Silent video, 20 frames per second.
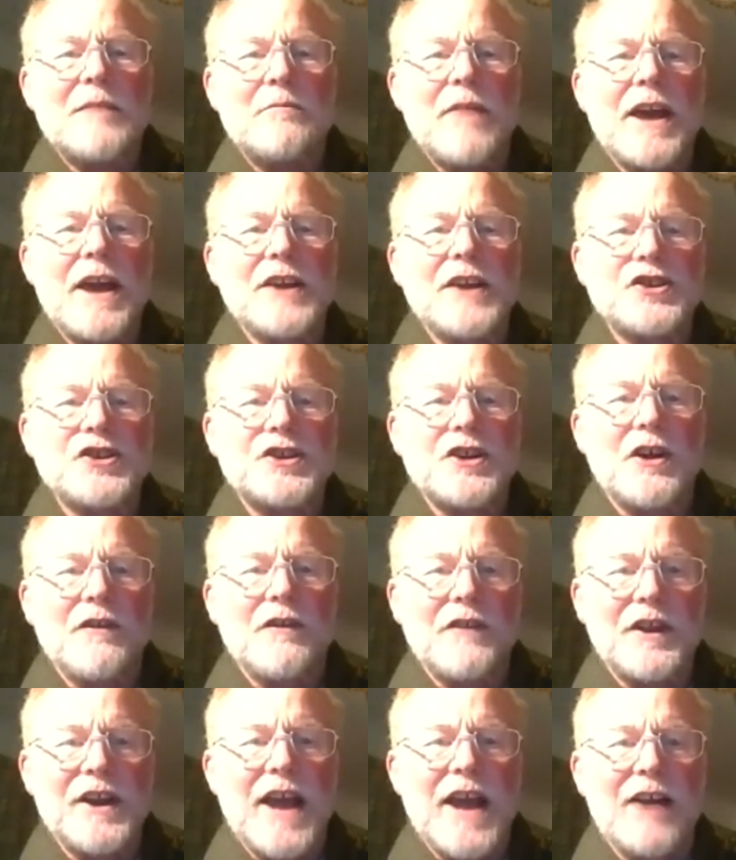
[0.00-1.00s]
based on
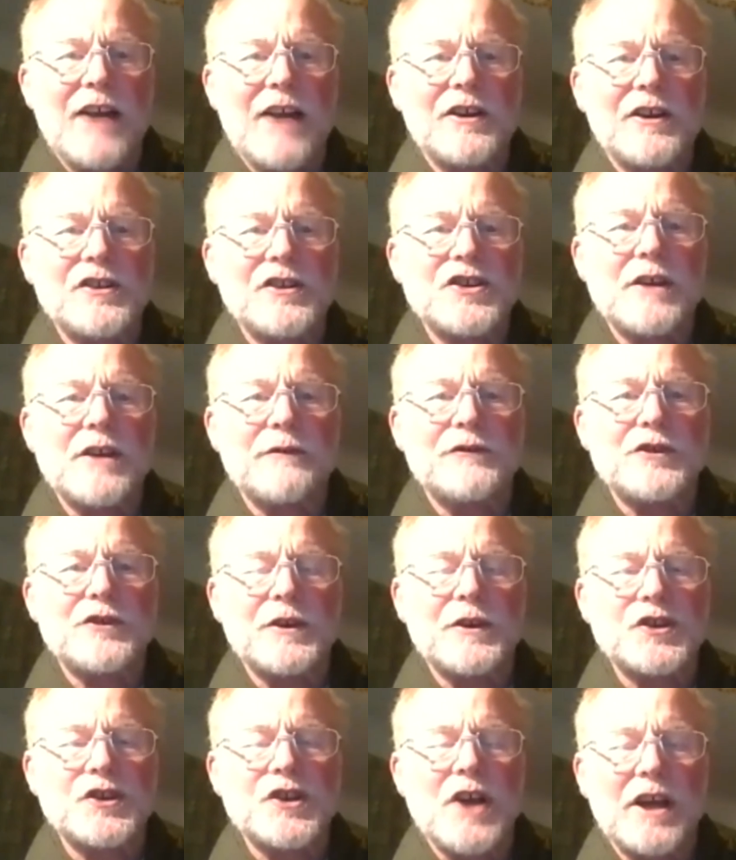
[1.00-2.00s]
the narrative to
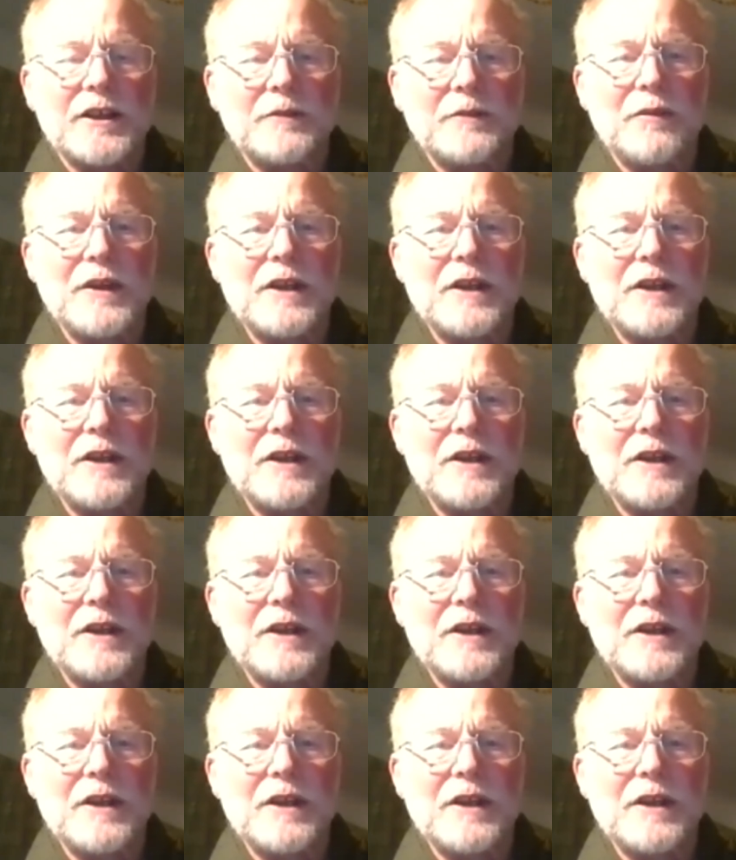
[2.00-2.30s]
excite